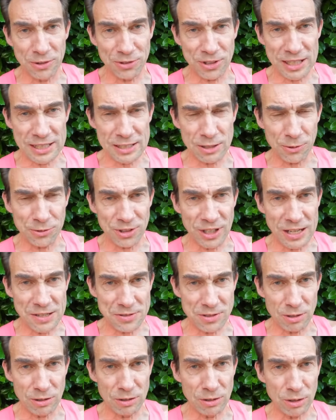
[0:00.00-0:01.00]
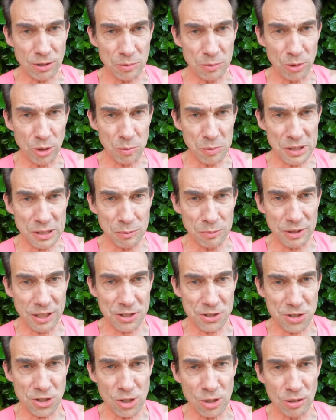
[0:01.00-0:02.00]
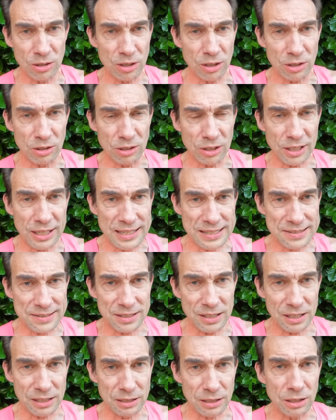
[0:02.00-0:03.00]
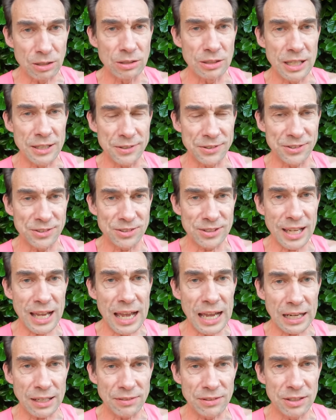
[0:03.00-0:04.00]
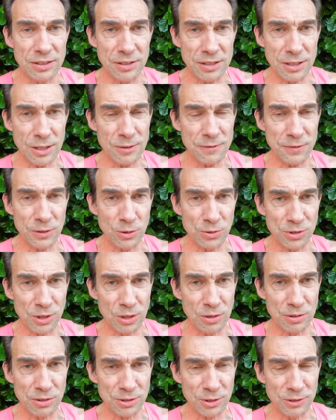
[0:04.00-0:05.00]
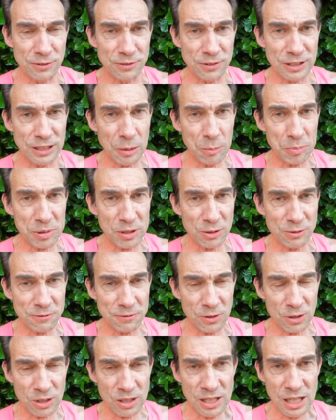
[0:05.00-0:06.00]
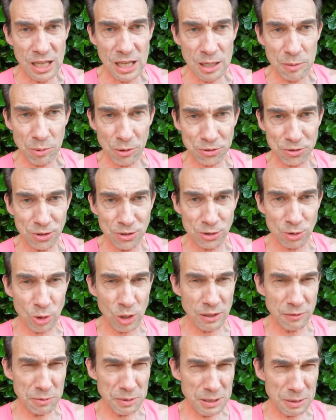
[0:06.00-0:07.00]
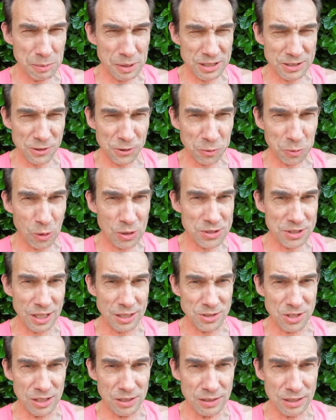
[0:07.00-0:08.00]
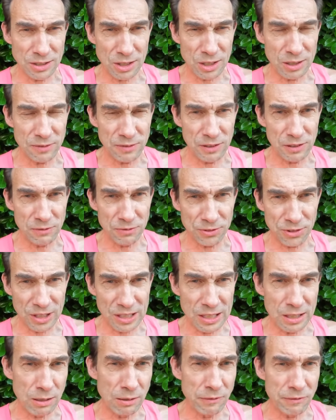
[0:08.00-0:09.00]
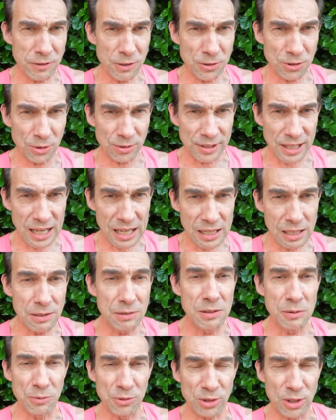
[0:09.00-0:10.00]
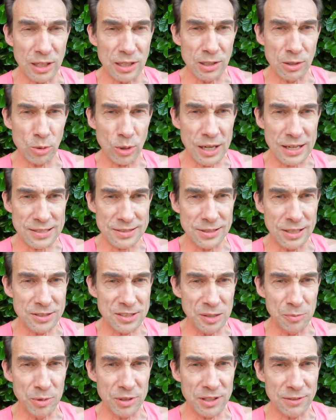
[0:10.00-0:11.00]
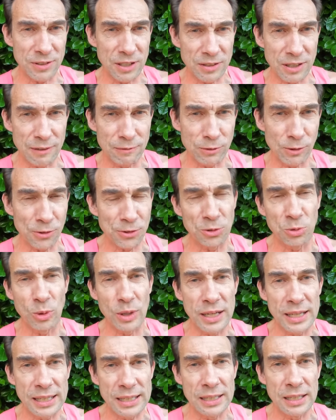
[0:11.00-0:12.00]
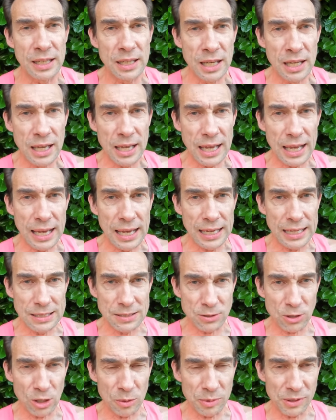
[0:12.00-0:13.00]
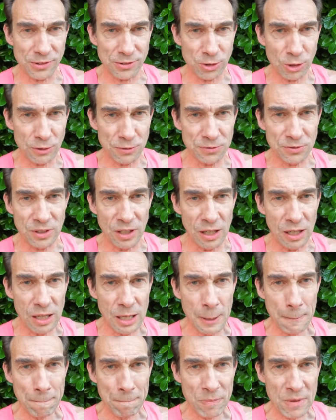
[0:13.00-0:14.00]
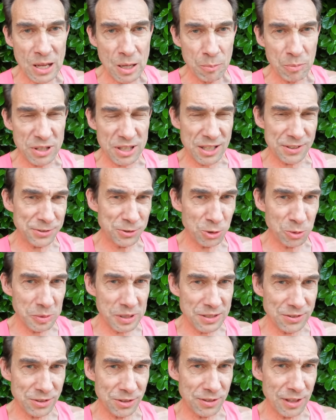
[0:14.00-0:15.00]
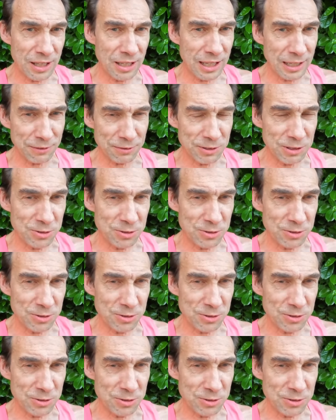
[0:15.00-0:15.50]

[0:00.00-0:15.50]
because the Adios 8s are a lot more minimalist shoe, a lot lighter, a lot less stacked, that they don't feel so sort of clumpy on foot. Boston 12, been a bit disappointing actually. I don't know if you've seen any reviews on that. Everyone's getting quite excited by the fact they've lost weight and got a bit softer, but that still means that they're like